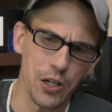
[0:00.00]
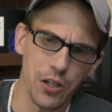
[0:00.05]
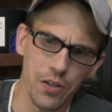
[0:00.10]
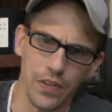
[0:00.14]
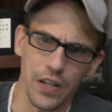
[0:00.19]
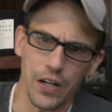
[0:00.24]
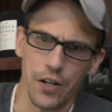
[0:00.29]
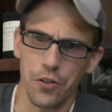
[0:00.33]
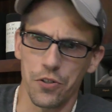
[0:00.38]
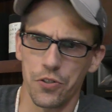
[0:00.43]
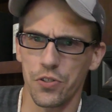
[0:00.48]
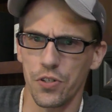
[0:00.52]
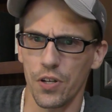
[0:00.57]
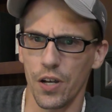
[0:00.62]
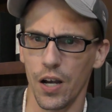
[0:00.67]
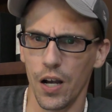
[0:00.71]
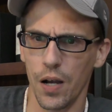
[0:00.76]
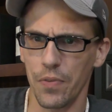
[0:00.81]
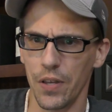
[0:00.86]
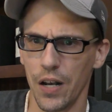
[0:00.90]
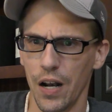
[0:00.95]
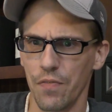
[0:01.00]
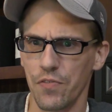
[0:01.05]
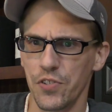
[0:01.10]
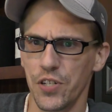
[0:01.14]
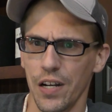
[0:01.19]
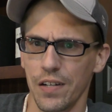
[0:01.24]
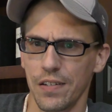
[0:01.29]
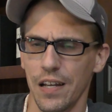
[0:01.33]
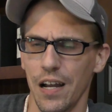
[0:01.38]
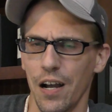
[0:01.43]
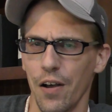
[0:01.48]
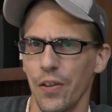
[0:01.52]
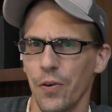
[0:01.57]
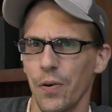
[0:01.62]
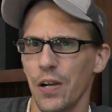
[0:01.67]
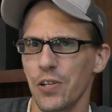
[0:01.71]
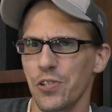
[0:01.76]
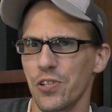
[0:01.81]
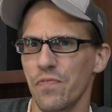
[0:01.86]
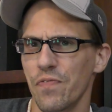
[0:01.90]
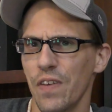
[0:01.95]
of theirs that I've checked out. They were
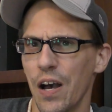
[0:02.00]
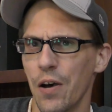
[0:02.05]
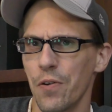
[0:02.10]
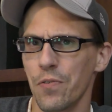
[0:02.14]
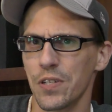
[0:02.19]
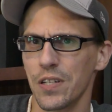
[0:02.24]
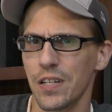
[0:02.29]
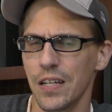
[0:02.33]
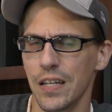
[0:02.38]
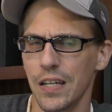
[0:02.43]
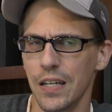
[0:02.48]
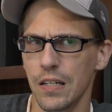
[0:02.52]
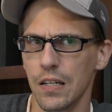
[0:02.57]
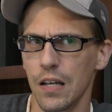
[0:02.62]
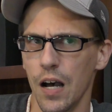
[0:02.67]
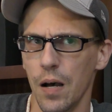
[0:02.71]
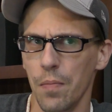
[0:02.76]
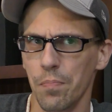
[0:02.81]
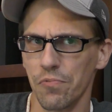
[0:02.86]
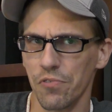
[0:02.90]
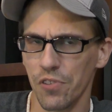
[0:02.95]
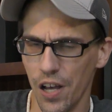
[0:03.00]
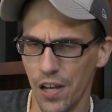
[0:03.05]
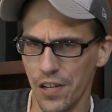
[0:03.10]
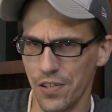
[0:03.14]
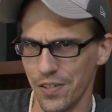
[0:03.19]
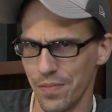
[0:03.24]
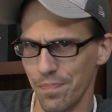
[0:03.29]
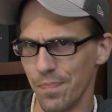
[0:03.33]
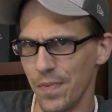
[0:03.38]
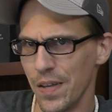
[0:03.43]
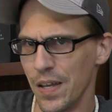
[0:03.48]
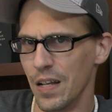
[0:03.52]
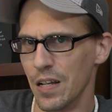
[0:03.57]
actually founded in London.